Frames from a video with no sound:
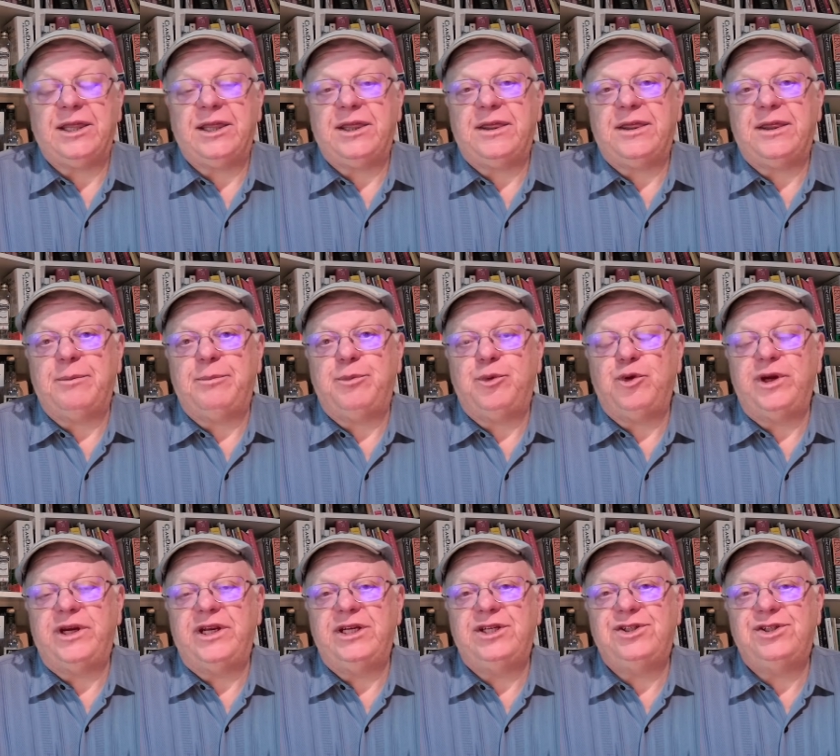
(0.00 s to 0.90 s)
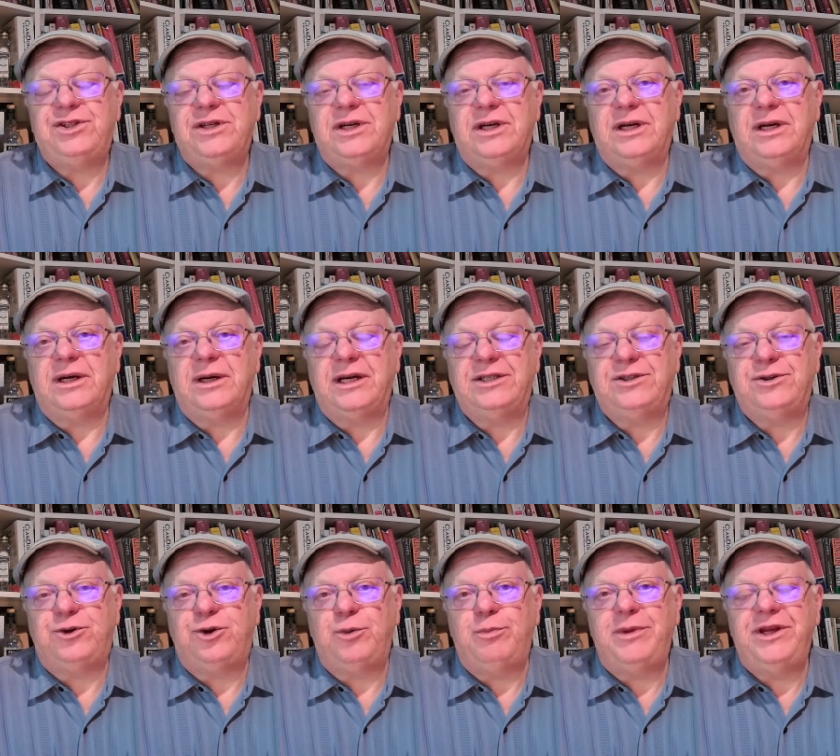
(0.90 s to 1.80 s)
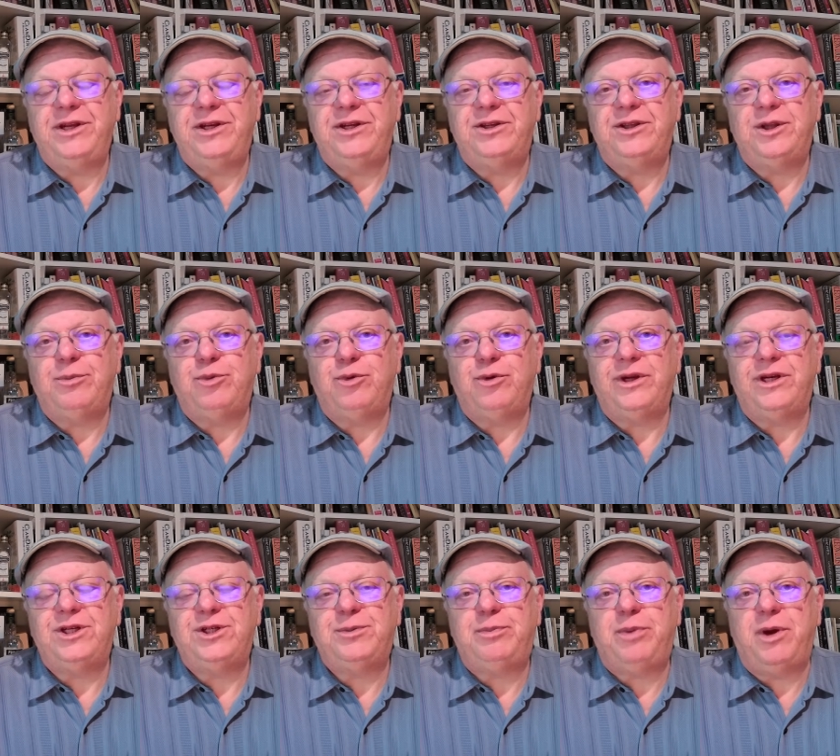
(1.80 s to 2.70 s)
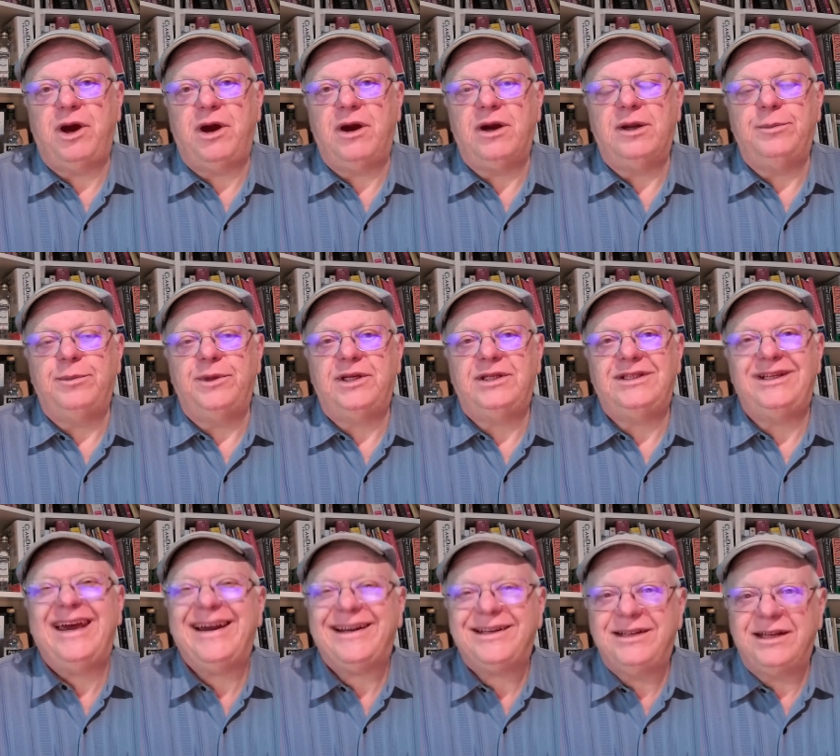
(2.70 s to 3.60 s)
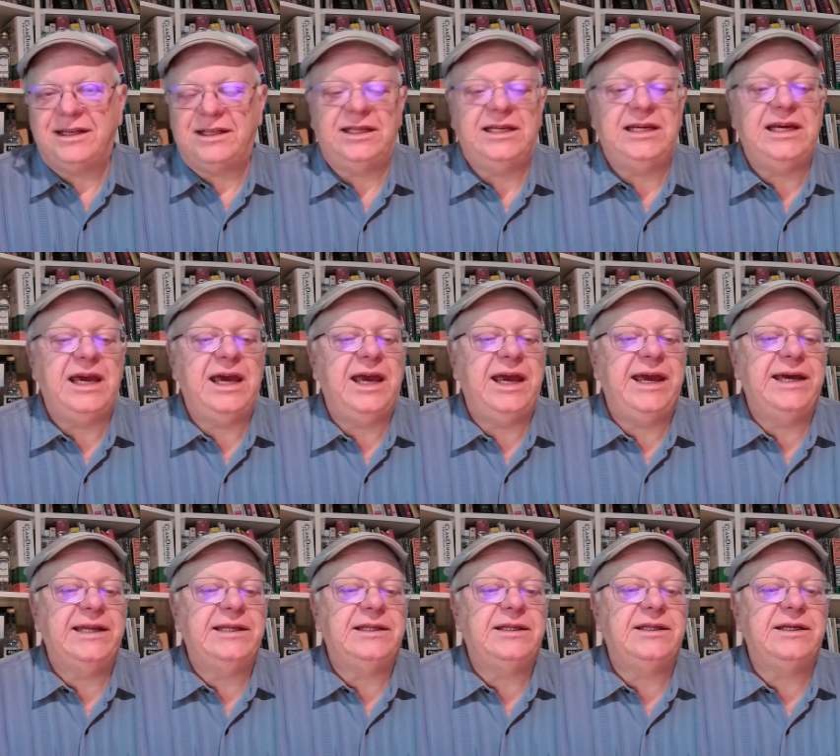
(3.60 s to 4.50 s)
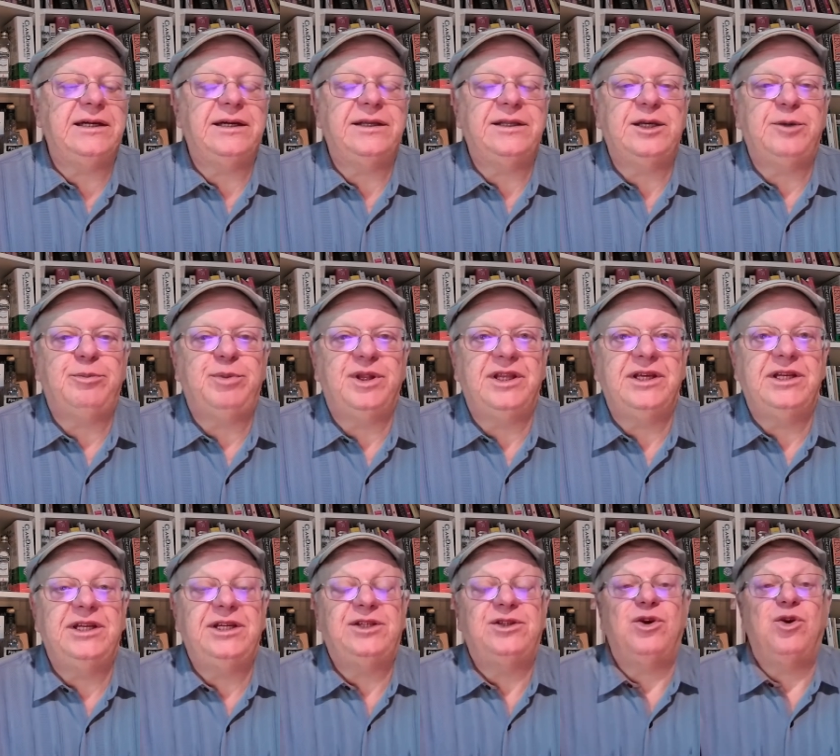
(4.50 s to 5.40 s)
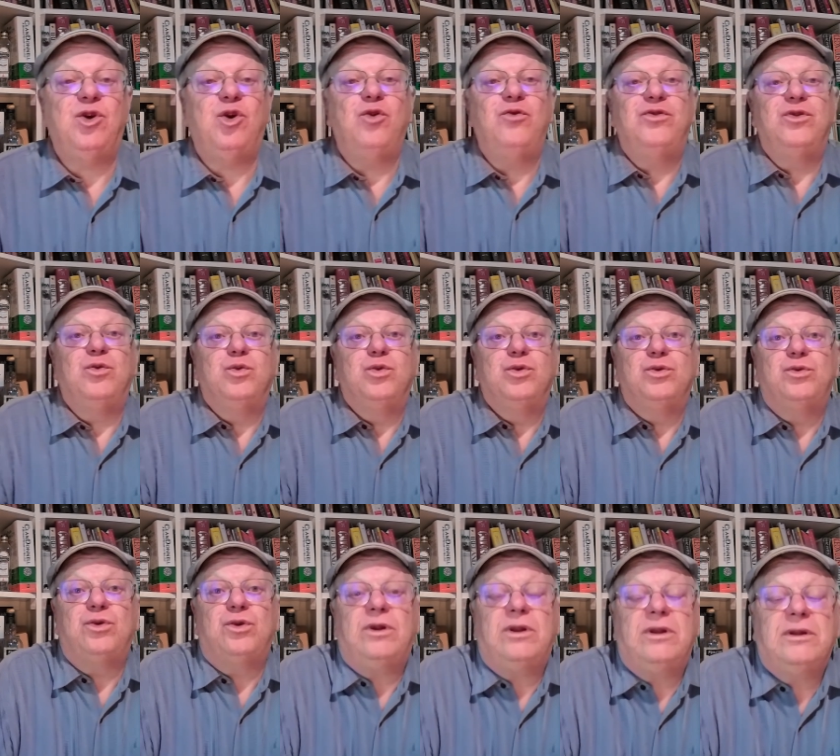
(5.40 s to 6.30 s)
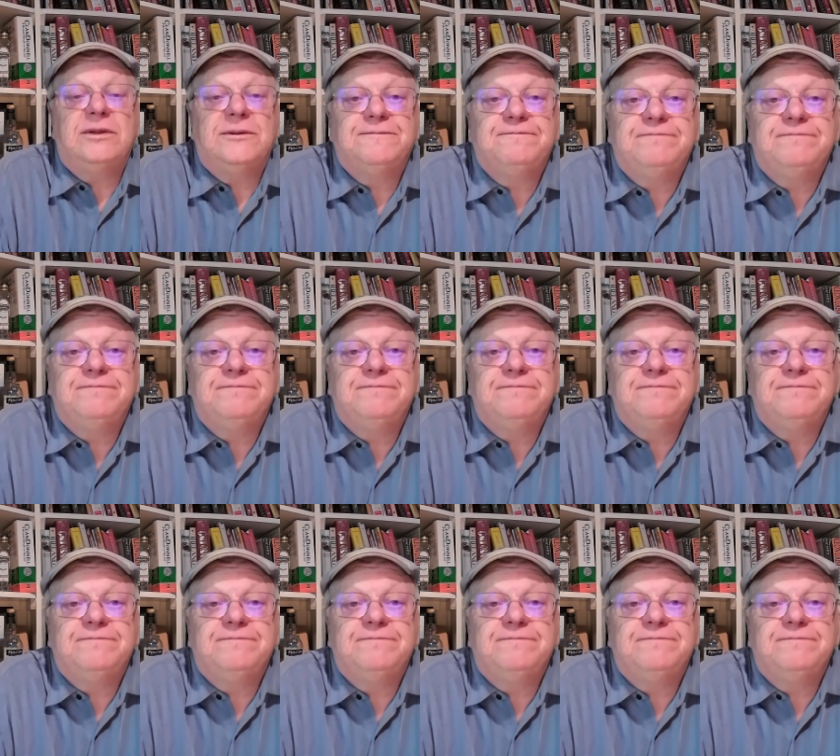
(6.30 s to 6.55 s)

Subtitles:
The British, as a dominion, the British Parliament technically had the ability to overrule